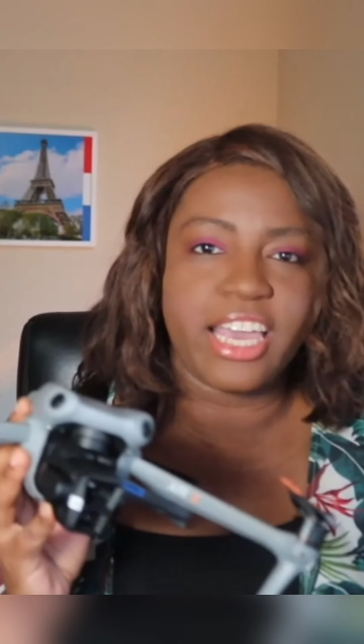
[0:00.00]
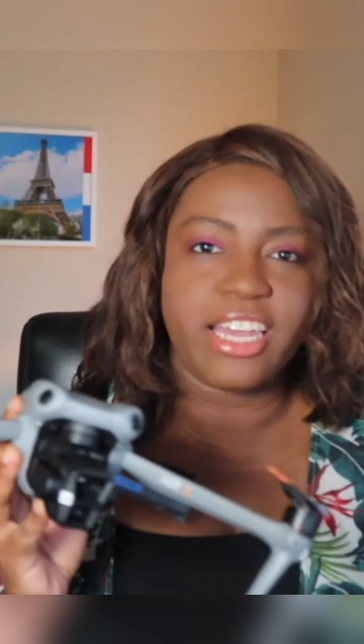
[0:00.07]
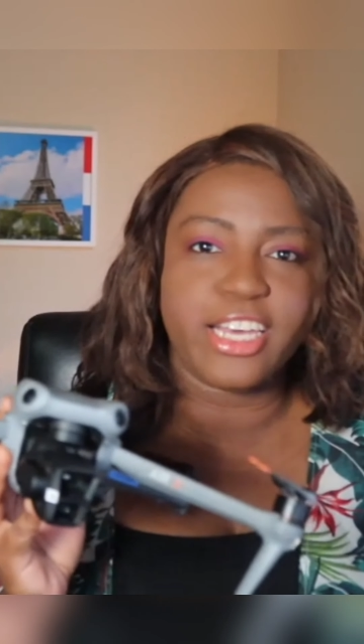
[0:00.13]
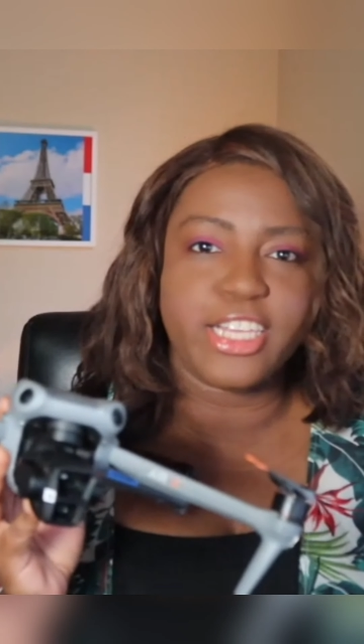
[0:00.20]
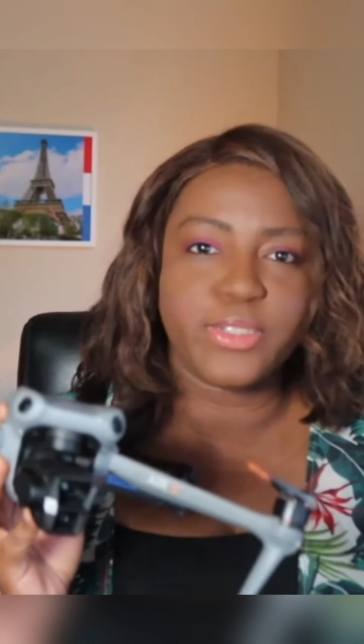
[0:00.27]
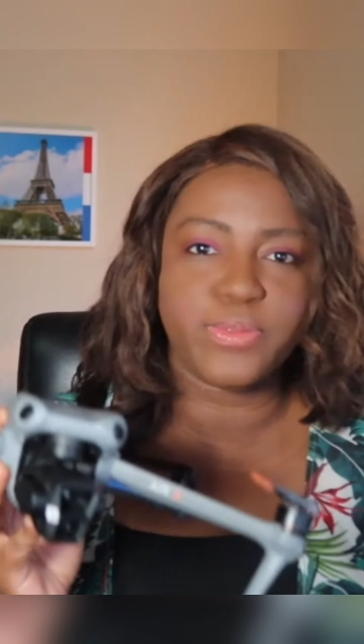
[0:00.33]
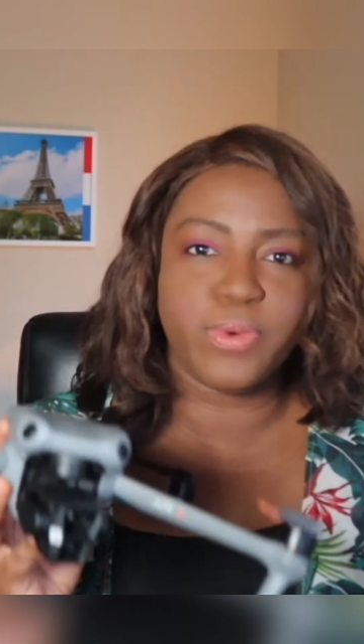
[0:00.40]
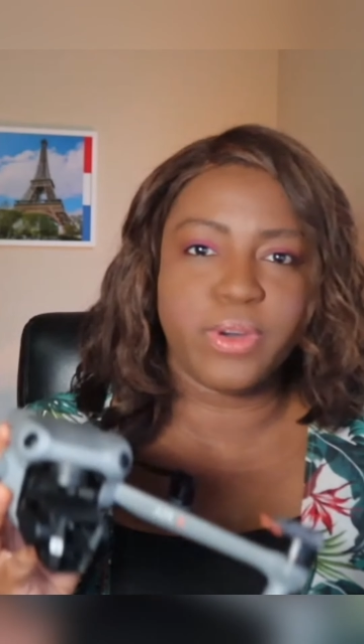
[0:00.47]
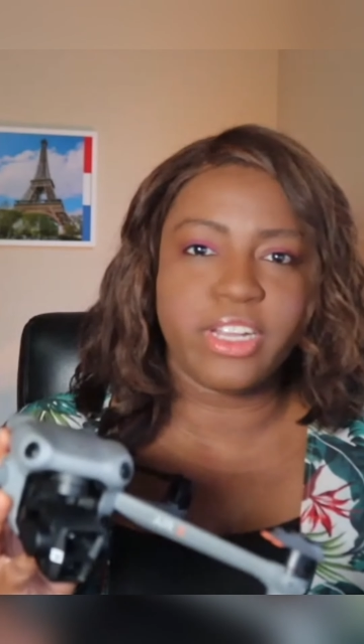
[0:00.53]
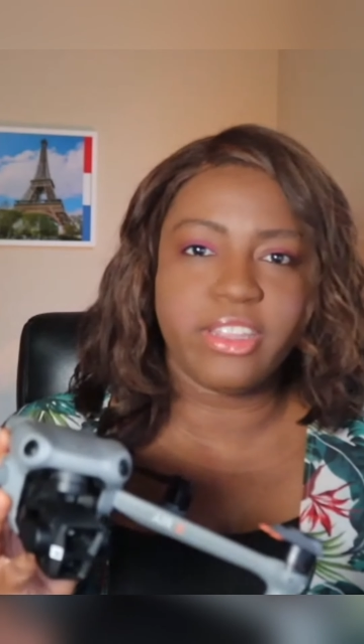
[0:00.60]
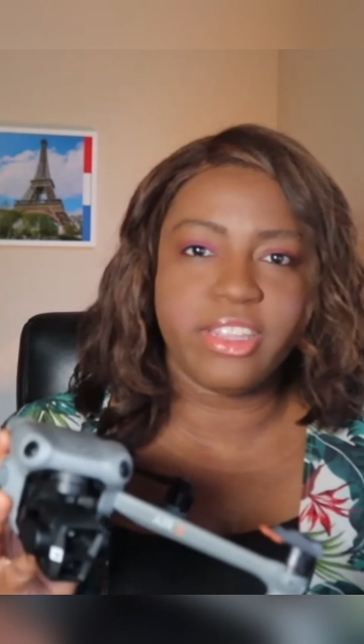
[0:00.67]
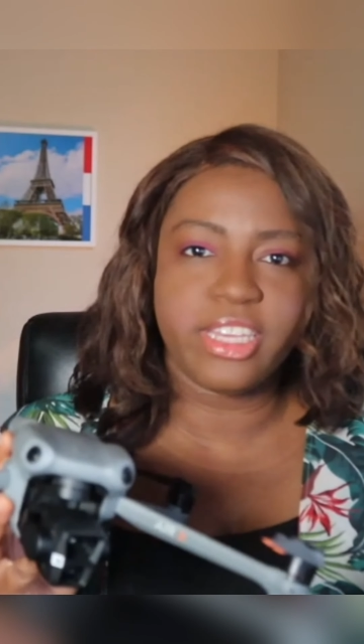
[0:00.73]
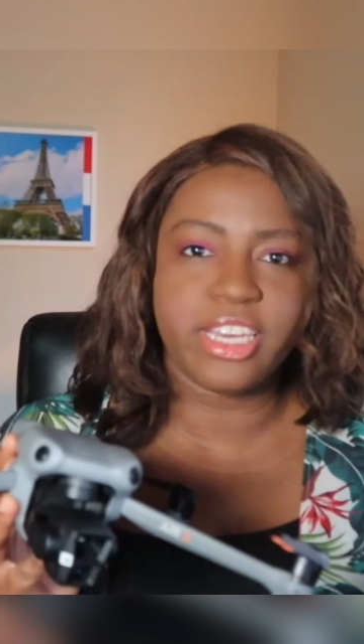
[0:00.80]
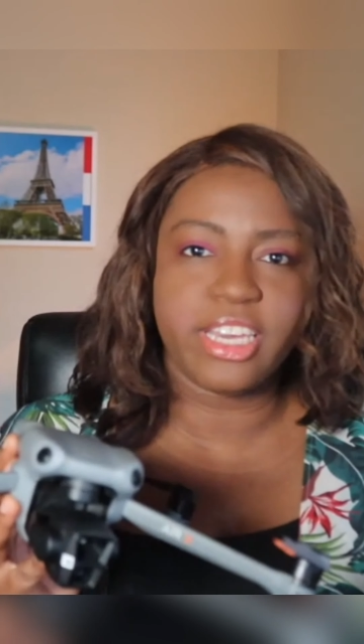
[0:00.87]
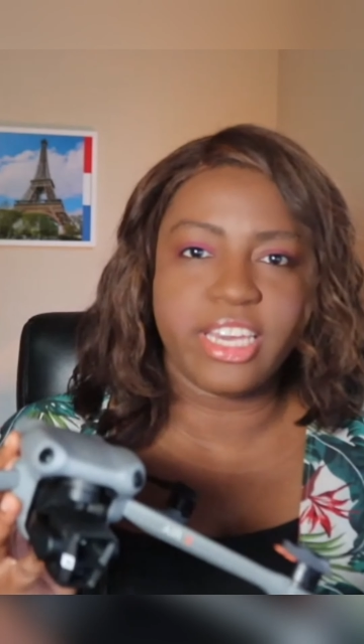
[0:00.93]
it's one of
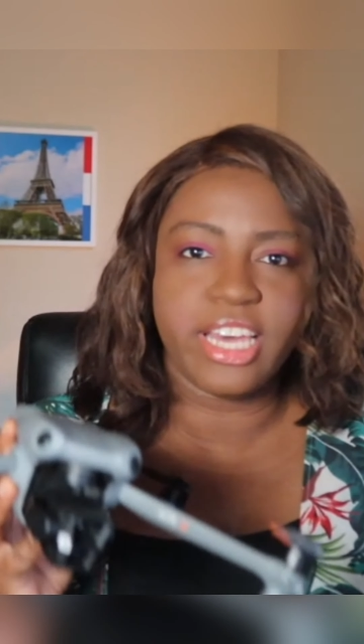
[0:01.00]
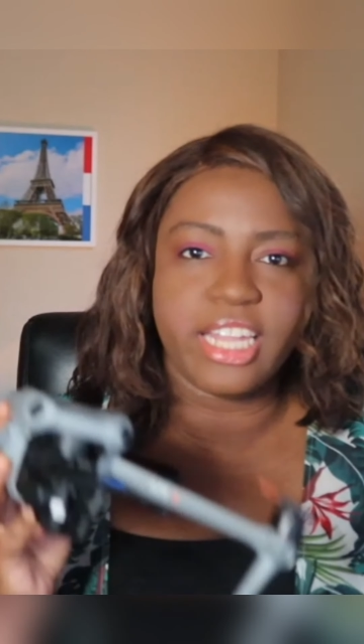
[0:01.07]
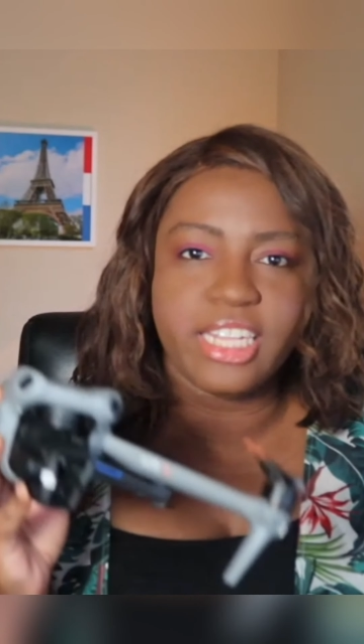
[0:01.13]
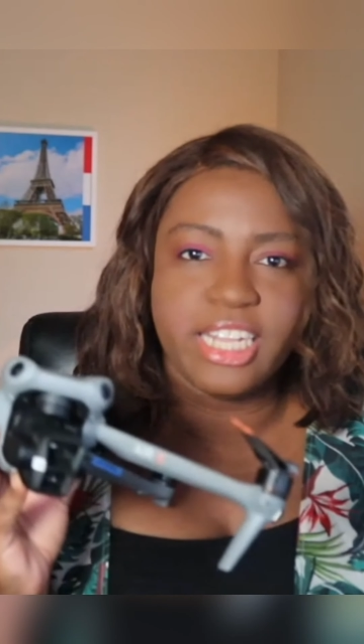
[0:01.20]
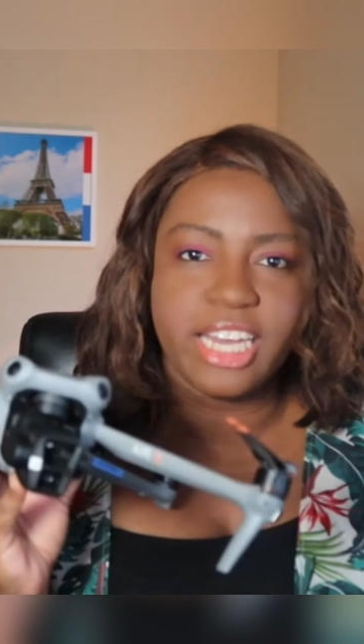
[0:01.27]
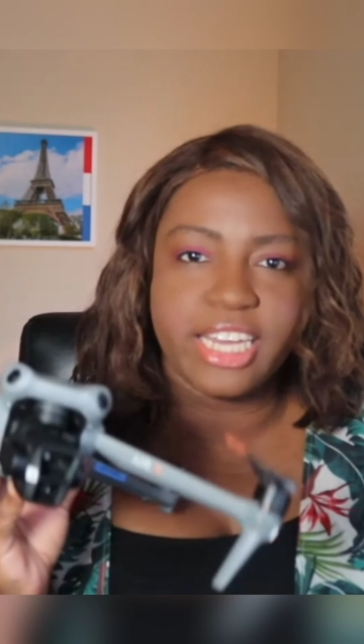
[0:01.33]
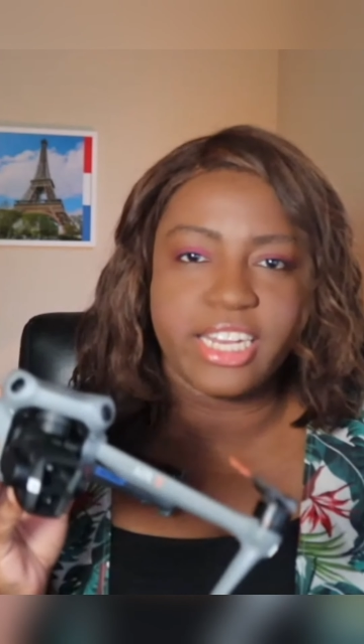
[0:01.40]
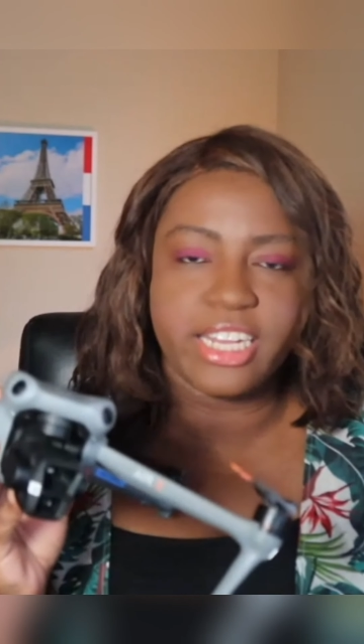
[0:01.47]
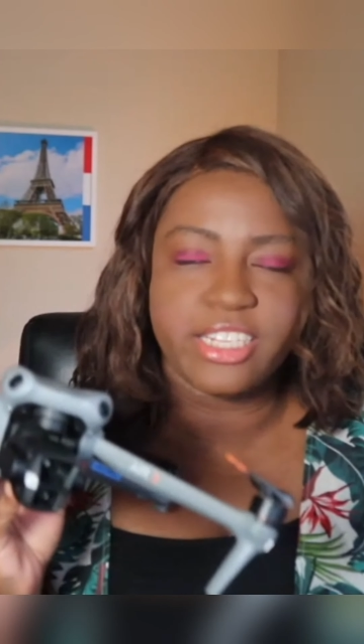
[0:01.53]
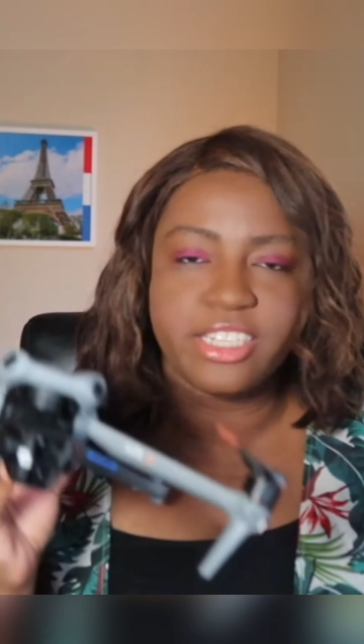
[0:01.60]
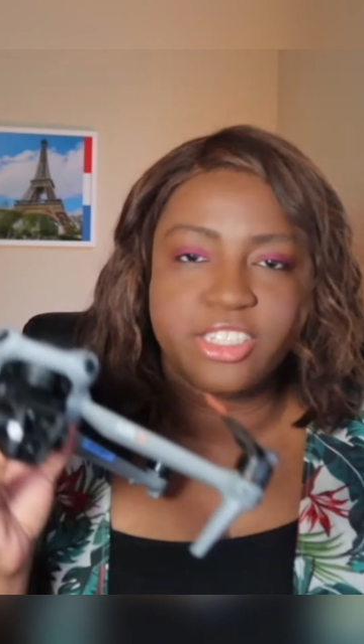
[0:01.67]
the latest